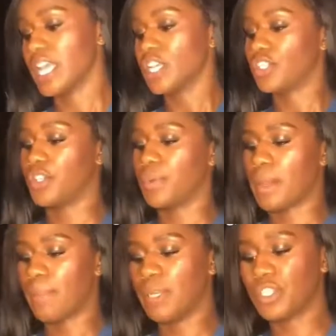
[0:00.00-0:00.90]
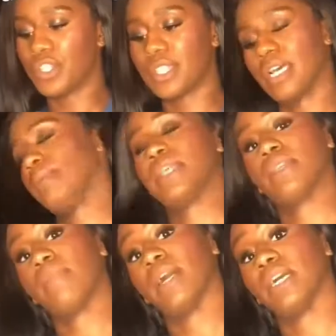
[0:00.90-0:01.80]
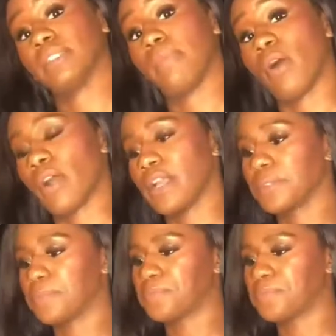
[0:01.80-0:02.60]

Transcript: So you want to put your thumb in the punt part,